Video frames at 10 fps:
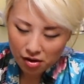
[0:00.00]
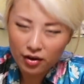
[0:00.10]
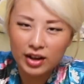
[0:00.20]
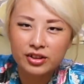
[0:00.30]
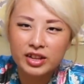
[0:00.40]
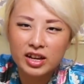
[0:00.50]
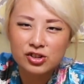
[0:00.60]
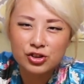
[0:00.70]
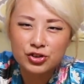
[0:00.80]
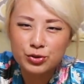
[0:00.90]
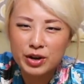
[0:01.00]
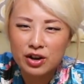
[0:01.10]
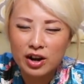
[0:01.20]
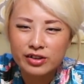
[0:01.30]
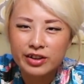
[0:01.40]
I don't think I showed you my
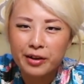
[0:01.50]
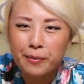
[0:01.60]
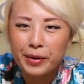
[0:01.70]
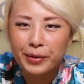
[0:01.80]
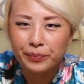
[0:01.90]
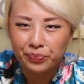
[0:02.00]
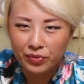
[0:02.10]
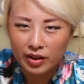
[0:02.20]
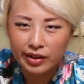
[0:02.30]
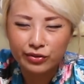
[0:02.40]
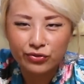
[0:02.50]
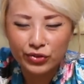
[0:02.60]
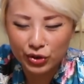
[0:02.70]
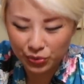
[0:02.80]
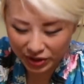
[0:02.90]
cards yet, but it's
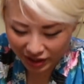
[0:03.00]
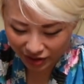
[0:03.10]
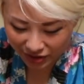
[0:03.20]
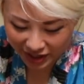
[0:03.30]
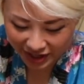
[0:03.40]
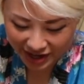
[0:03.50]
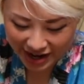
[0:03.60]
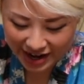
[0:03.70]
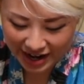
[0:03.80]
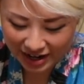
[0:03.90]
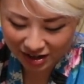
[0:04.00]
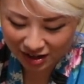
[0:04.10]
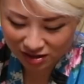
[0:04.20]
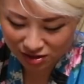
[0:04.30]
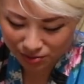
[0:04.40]
filled with Hello Kitty. And I had a
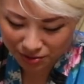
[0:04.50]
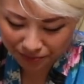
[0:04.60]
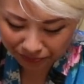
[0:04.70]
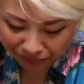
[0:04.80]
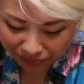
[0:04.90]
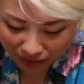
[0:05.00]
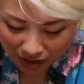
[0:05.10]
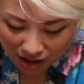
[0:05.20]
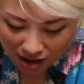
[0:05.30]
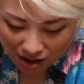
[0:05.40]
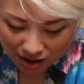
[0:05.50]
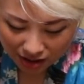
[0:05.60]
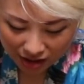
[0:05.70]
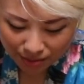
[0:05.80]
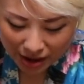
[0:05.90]
customer
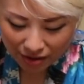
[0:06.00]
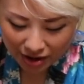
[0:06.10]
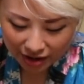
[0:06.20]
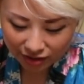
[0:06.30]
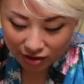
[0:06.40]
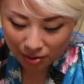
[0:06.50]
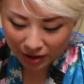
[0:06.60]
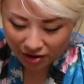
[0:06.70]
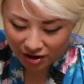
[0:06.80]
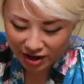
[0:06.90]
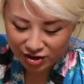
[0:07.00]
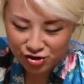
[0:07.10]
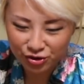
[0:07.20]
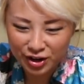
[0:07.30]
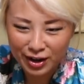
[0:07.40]
come out and saw my card, and she
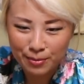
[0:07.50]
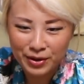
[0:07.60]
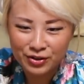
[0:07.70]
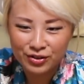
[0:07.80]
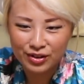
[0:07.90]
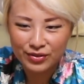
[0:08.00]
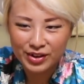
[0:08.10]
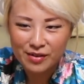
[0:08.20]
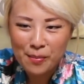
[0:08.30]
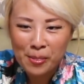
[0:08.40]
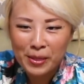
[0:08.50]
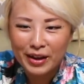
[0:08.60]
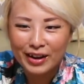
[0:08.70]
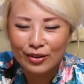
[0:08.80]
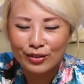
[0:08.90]
was taking pictures of it.
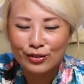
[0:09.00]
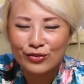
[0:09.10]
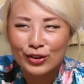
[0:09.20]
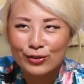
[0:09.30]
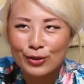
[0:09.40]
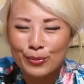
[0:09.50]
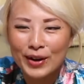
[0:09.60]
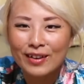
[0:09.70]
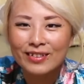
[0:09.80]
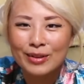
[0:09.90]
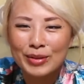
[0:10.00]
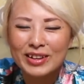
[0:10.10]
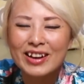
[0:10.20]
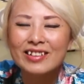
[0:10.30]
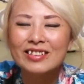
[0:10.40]
And I felt so proud because I'm like,
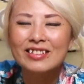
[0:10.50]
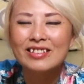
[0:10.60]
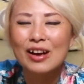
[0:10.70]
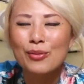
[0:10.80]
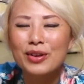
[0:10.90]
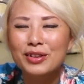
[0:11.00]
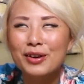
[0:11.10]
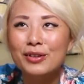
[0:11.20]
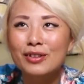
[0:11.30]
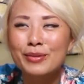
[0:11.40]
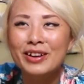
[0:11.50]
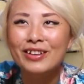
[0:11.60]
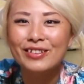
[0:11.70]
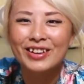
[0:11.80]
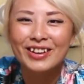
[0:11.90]
yes, I want the ultimate
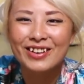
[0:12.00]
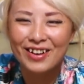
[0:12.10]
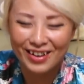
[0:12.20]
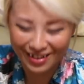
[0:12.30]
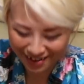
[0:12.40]
Hello Kitty card.